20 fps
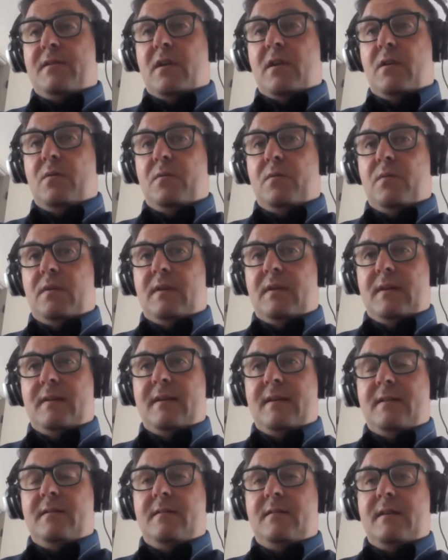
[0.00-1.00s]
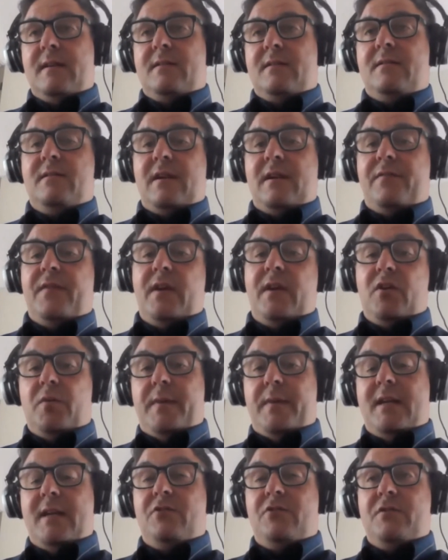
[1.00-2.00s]
So it's definitely going
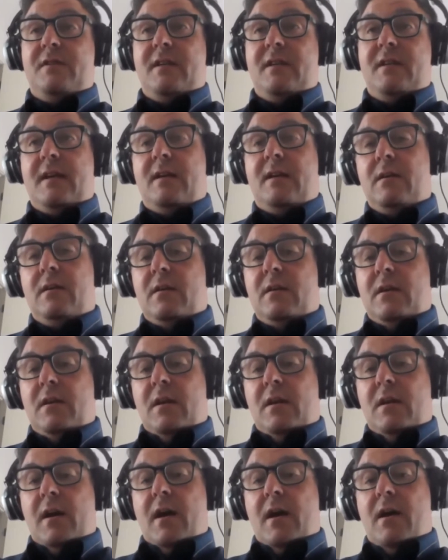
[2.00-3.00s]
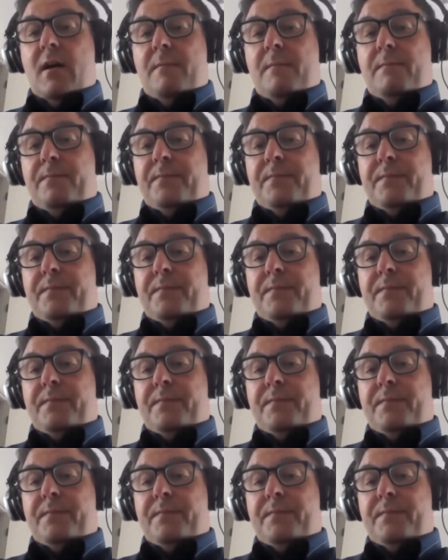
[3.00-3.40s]
to be interesting. Yeah.